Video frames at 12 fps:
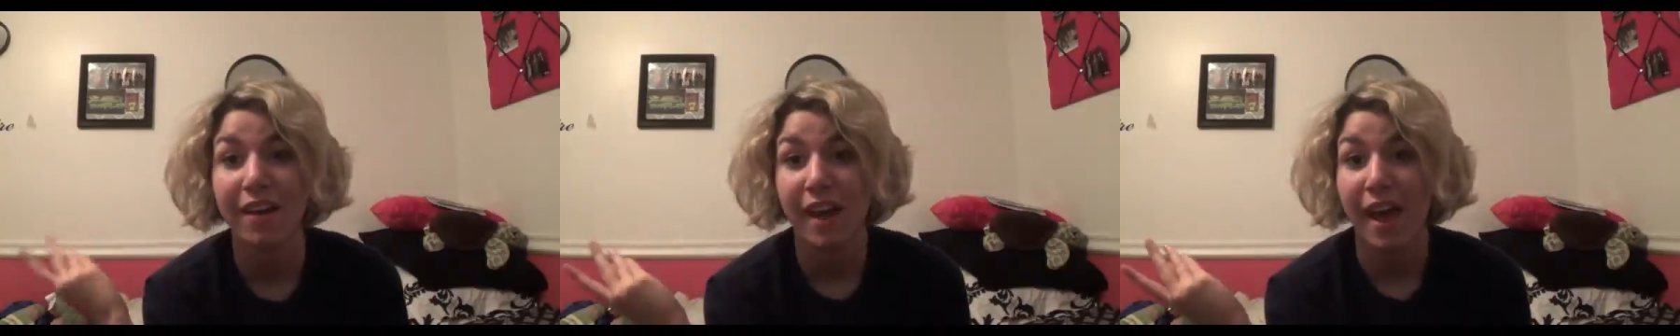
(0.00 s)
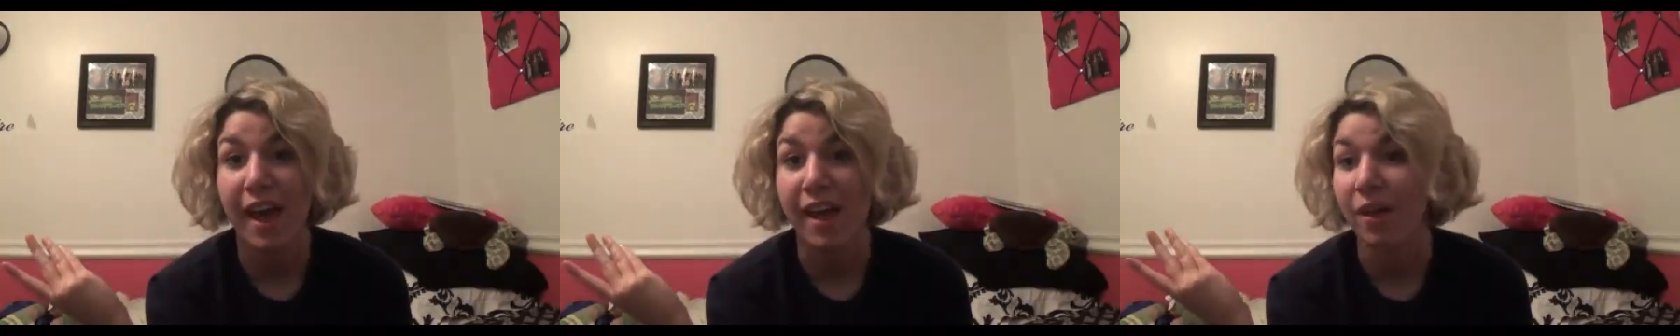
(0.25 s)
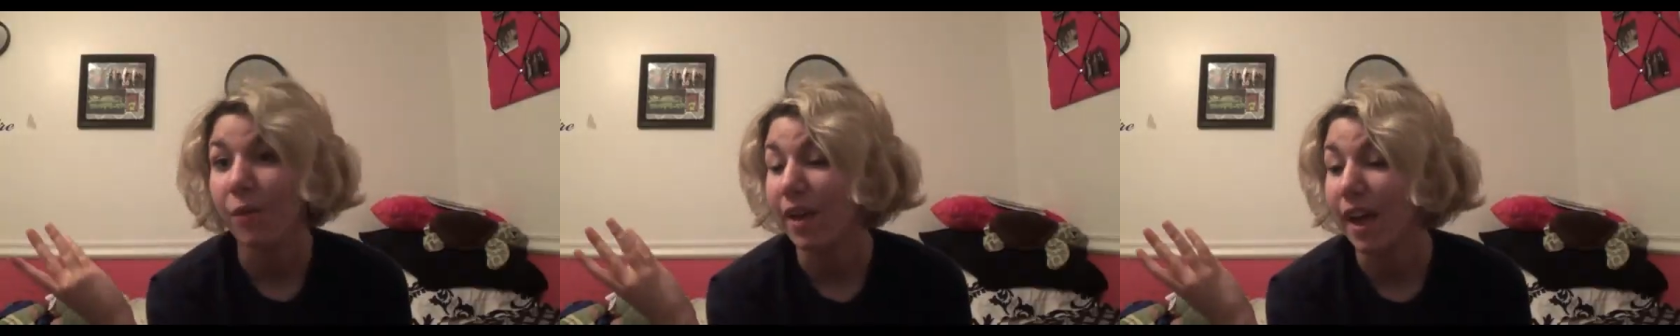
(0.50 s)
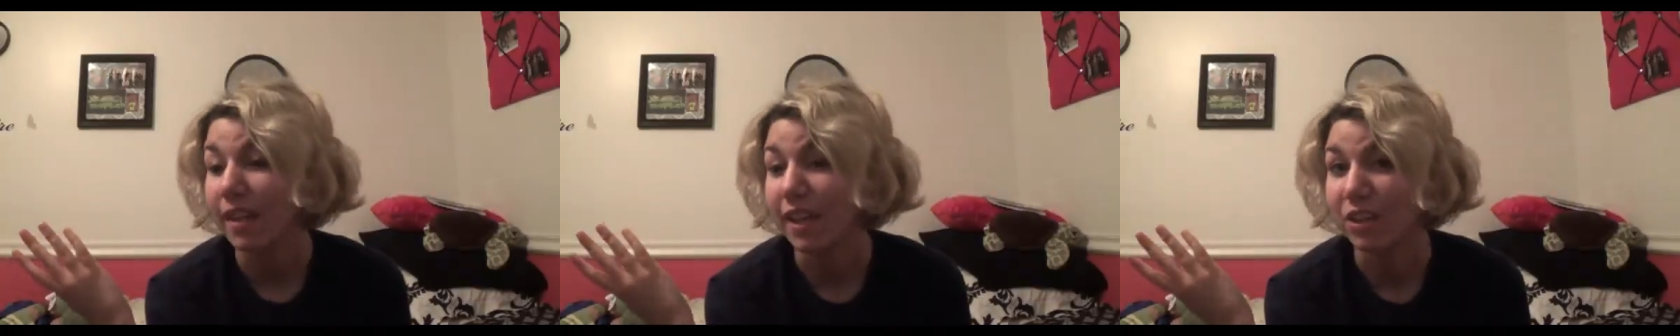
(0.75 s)
hey, we
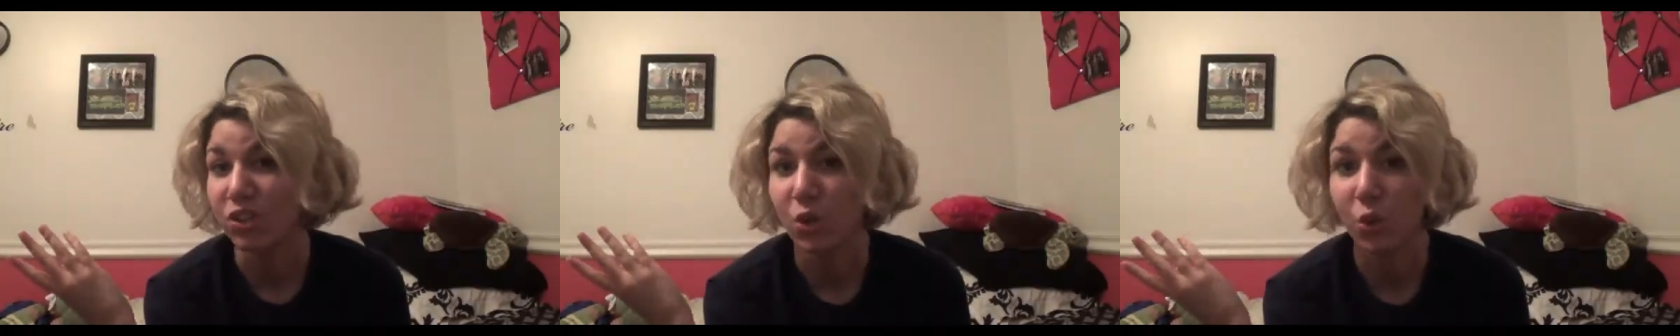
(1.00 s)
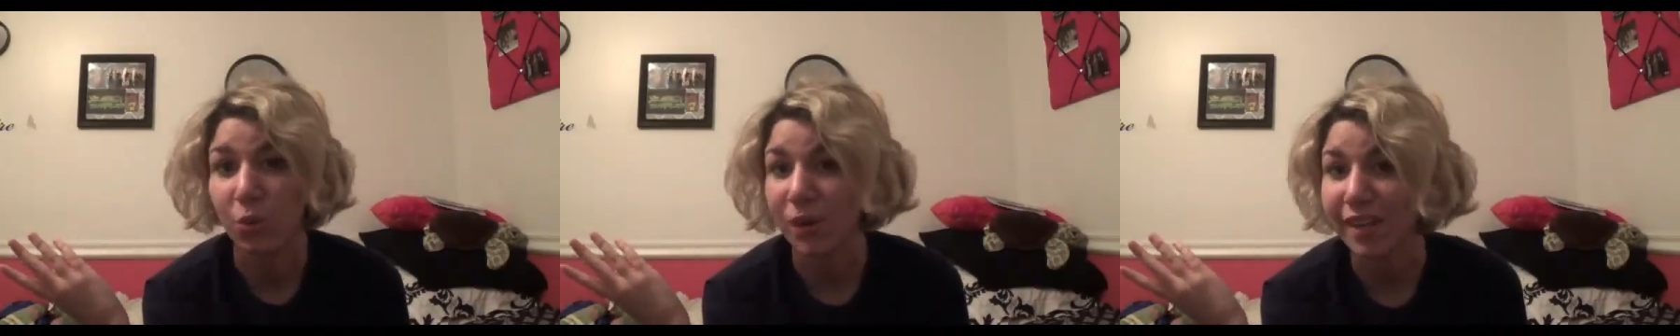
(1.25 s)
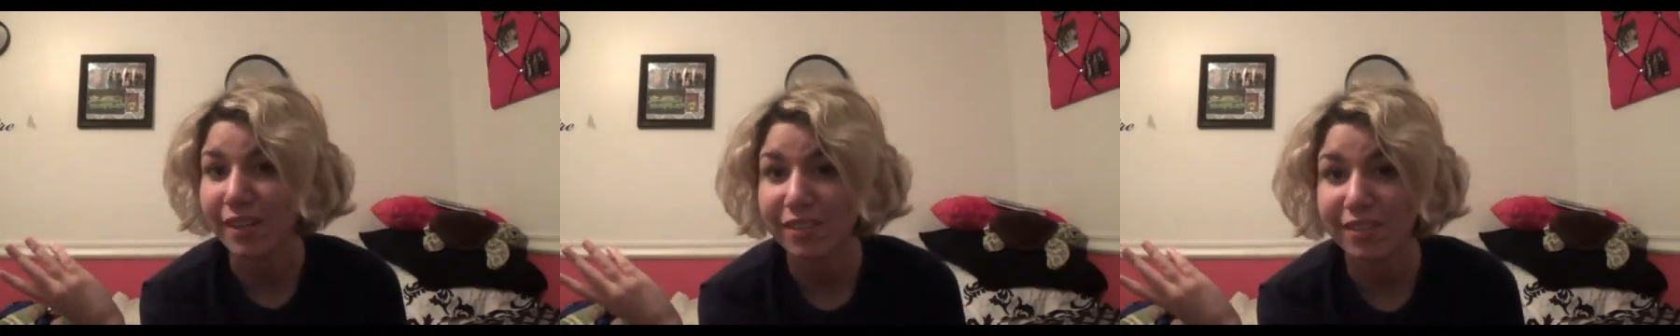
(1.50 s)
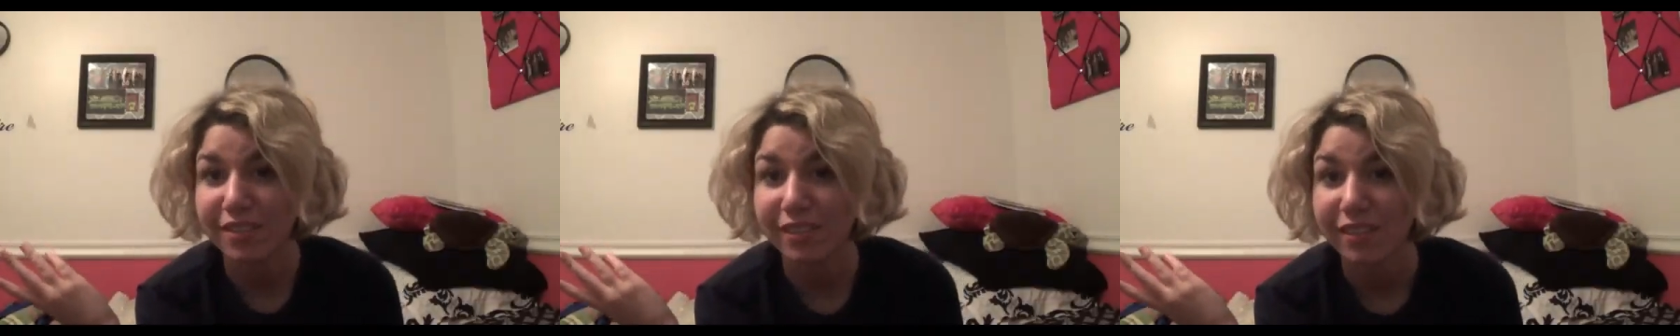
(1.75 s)
got like 2
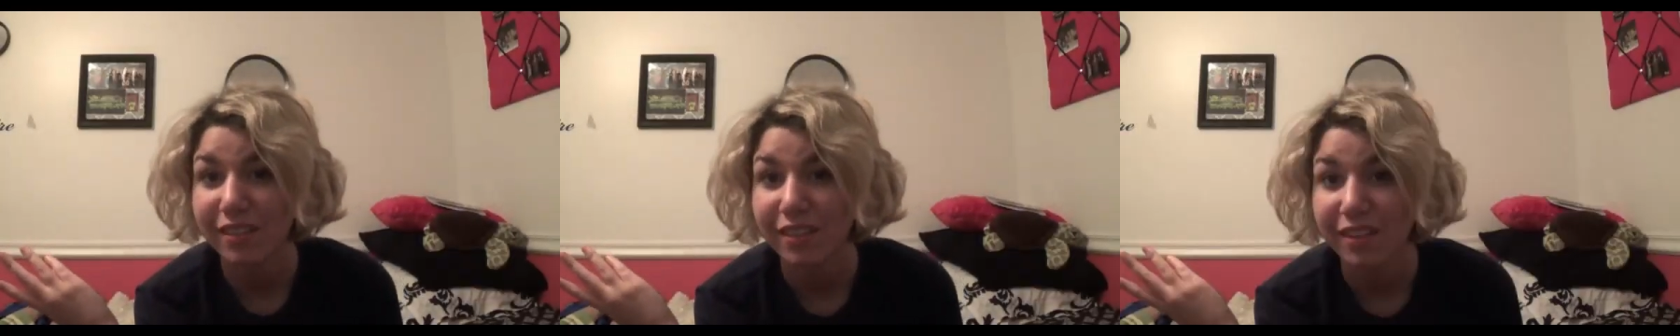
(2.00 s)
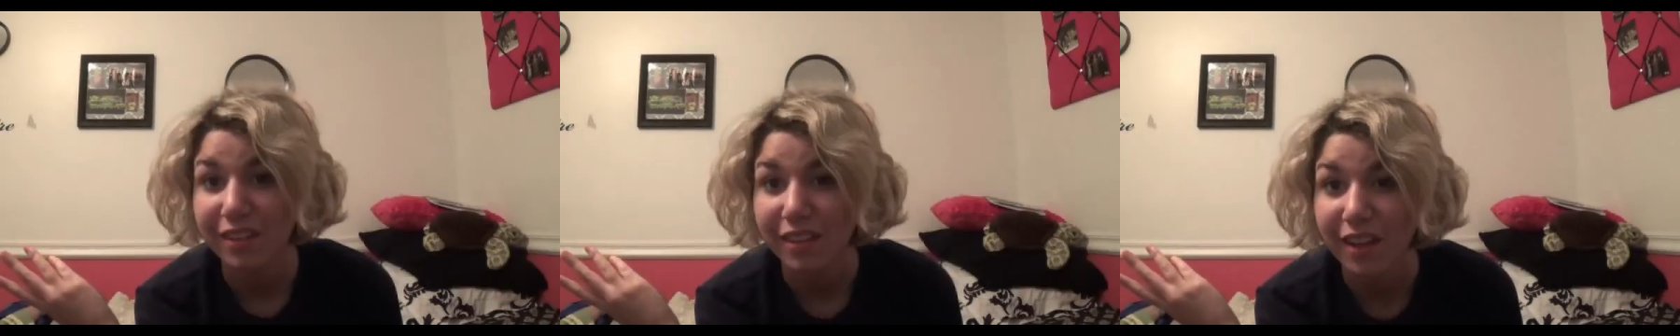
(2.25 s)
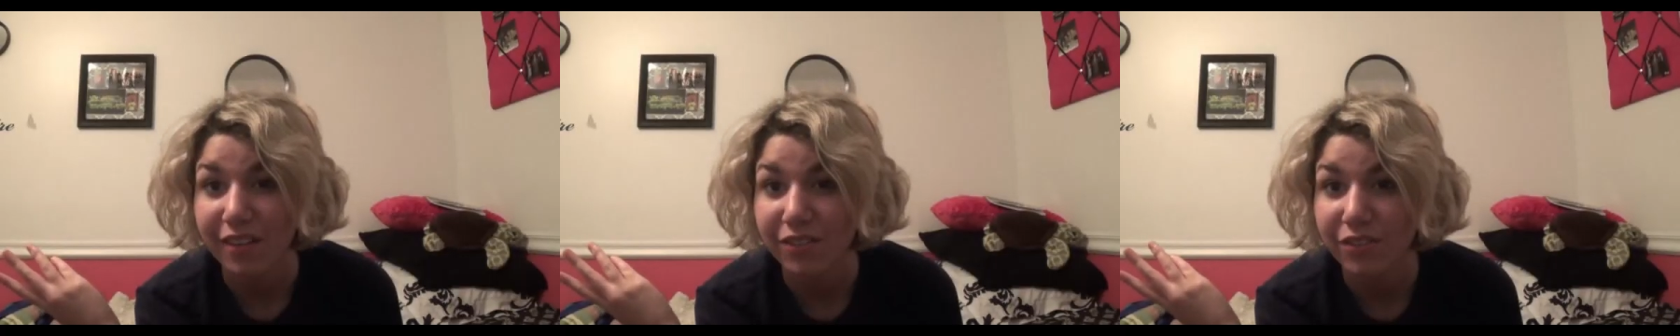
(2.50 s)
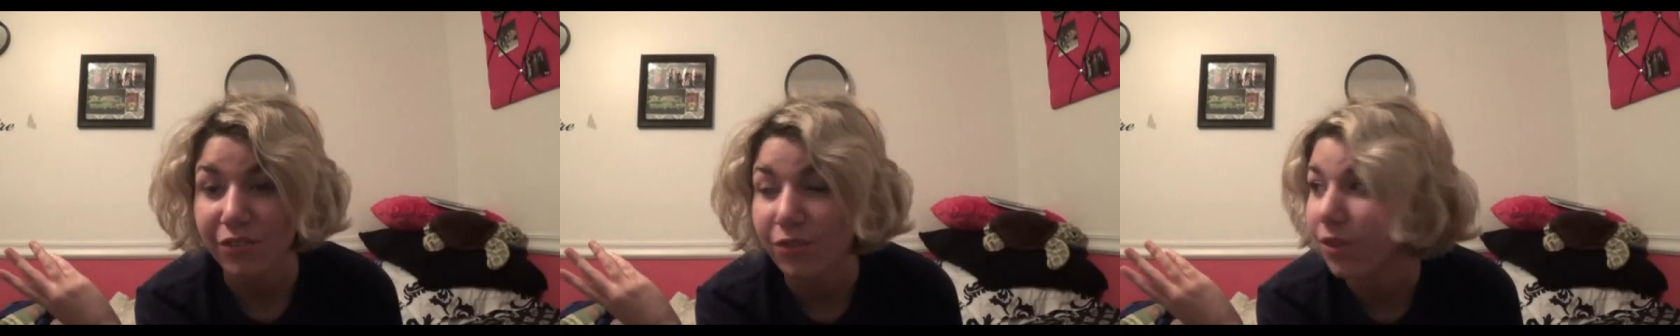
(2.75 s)
weeks
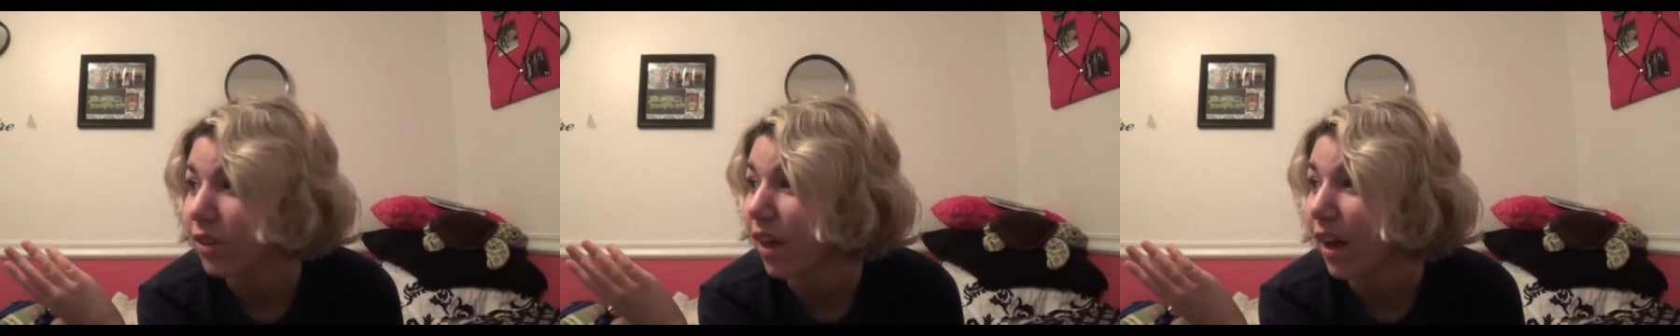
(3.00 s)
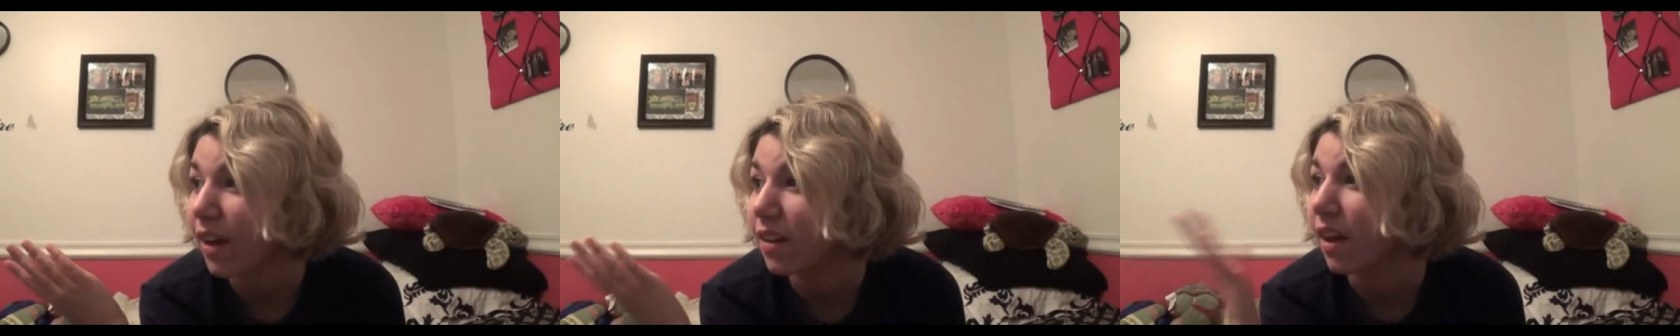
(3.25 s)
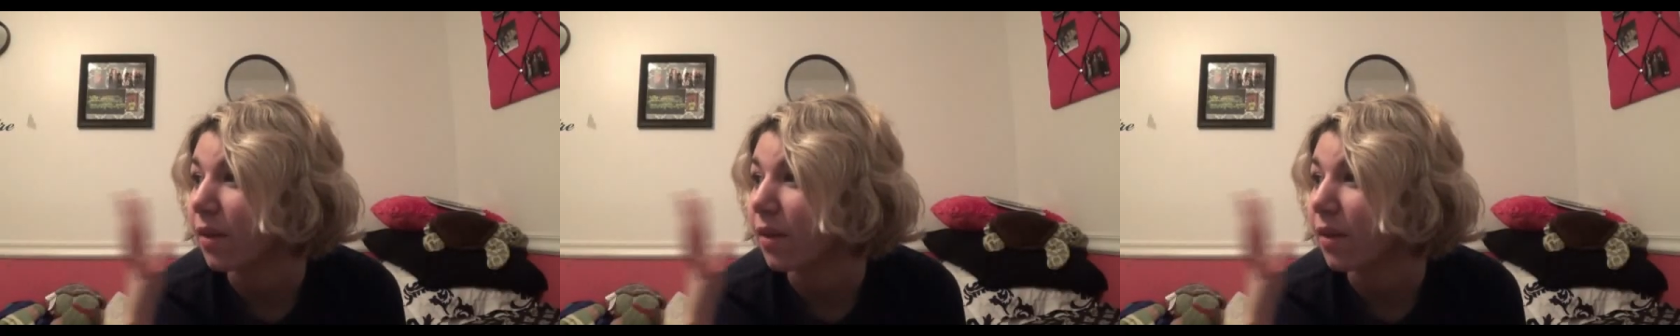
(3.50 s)
left for that.